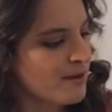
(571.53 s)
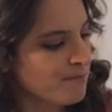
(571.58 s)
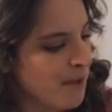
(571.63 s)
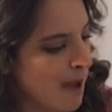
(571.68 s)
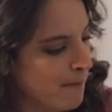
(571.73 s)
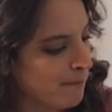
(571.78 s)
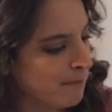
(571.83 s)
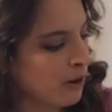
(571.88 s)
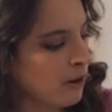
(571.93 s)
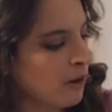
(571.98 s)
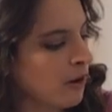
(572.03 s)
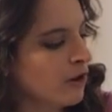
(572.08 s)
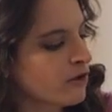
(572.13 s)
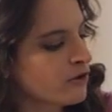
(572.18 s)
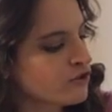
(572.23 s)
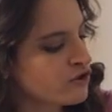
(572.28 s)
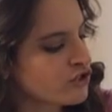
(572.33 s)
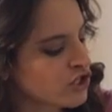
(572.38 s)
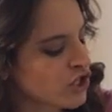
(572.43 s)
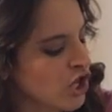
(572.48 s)
Pepper,
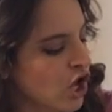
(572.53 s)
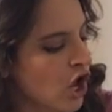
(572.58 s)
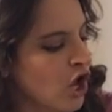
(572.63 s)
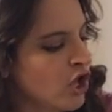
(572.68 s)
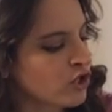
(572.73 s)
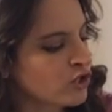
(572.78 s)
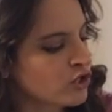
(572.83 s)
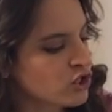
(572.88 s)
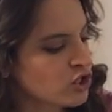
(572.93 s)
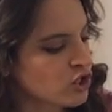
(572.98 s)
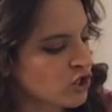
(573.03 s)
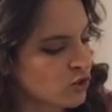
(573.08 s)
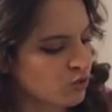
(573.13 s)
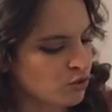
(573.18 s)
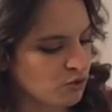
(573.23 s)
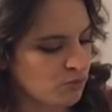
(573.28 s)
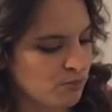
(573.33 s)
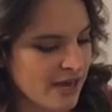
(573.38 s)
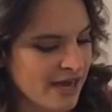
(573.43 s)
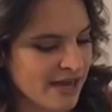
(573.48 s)
salt,
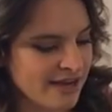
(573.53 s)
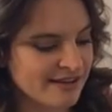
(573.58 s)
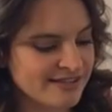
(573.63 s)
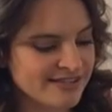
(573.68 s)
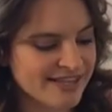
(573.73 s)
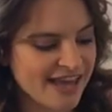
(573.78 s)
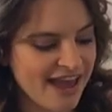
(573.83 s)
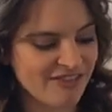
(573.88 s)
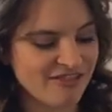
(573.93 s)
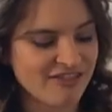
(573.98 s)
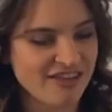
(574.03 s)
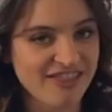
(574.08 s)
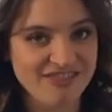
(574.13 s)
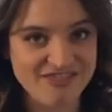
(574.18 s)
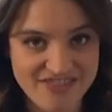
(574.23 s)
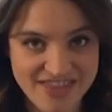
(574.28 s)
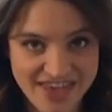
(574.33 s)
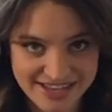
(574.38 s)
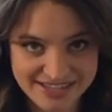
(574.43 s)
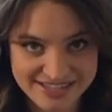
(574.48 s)
toothpicks, and
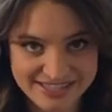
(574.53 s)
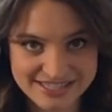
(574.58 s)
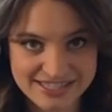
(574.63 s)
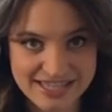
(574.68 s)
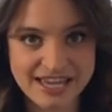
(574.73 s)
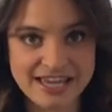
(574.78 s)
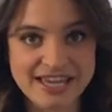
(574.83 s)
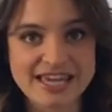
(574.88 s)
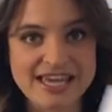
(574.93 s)
then this.